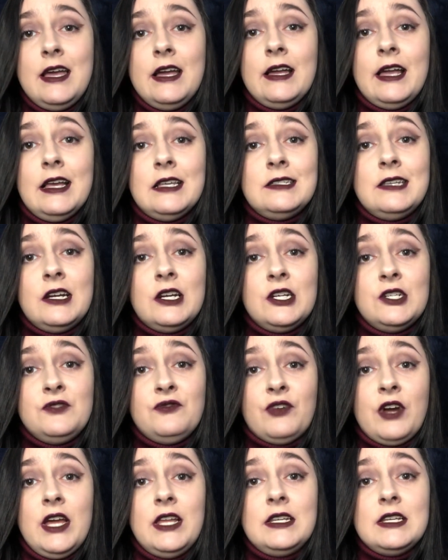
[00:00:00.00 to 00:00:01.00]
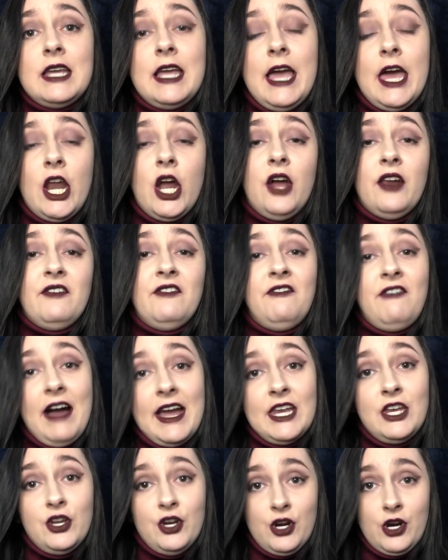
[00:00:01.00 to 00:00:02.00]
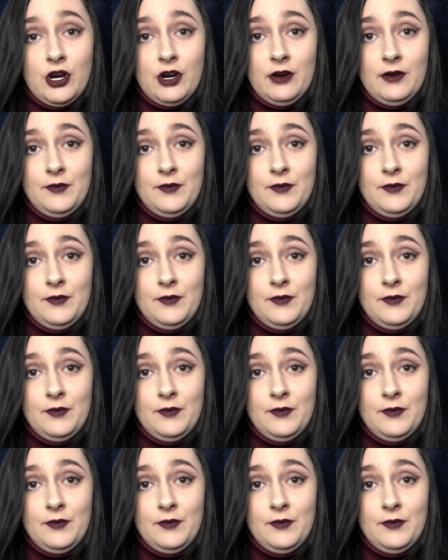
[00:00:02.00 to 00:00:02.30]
Kaysera's friend cannot find her.